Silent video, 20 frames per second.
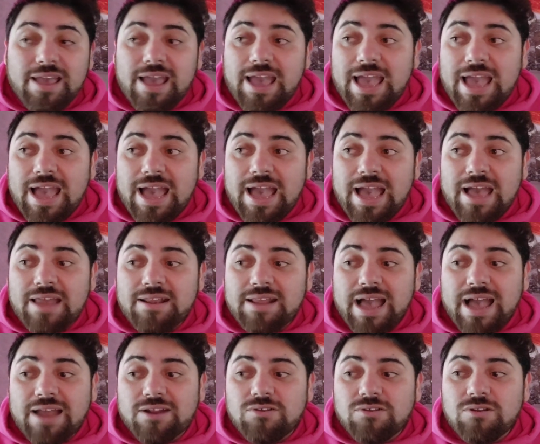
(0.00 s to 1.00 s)
And
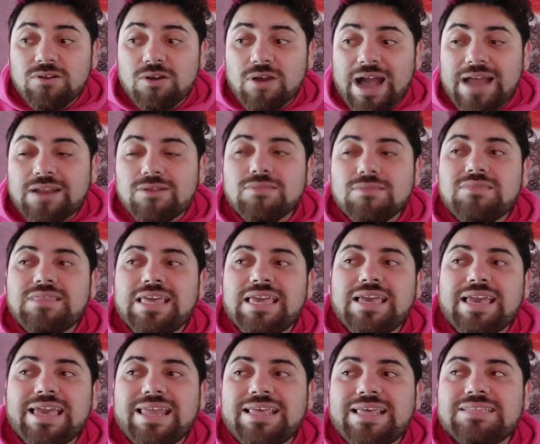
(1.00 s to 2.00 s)
I don't know, I don't
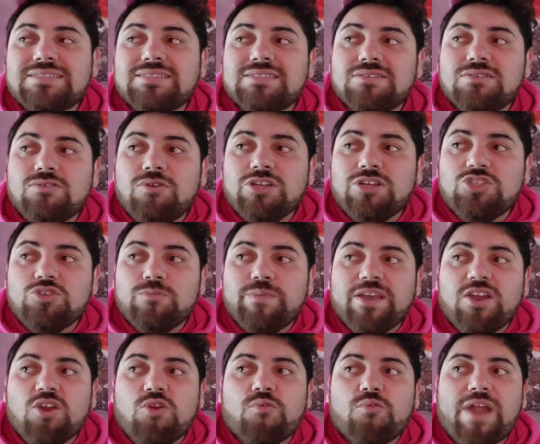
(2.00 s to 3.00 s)
think it is going to
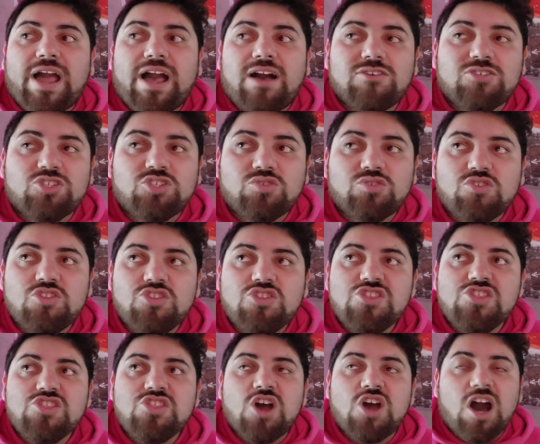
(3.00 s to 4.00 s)
be grounds to
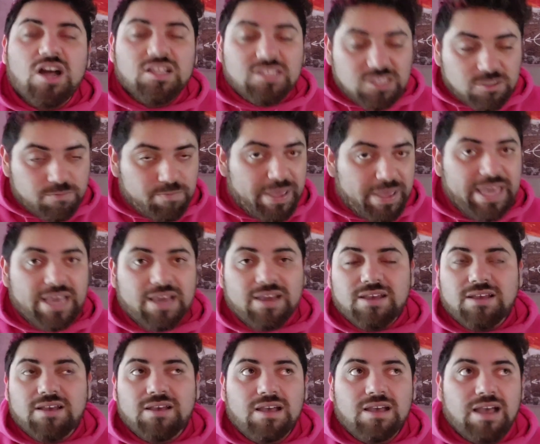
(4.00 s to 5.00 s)
not
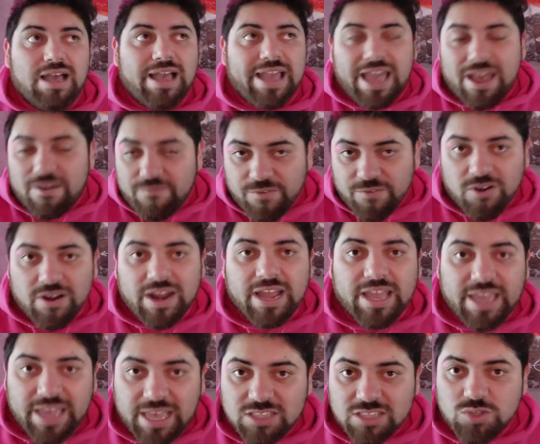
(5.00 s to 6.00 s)
speak ever
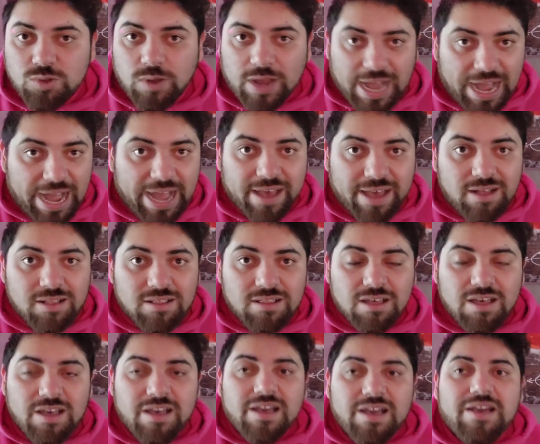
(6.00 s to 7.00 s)
again to
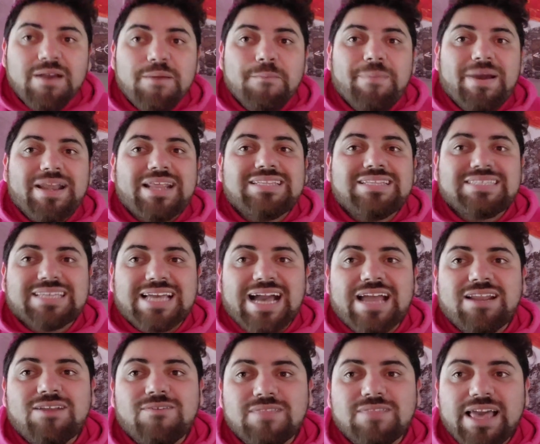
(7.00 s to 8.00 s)
Kyle, but it's
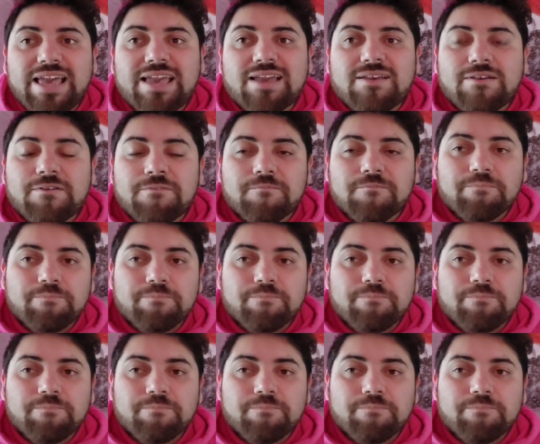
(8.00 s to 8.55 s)
kind of like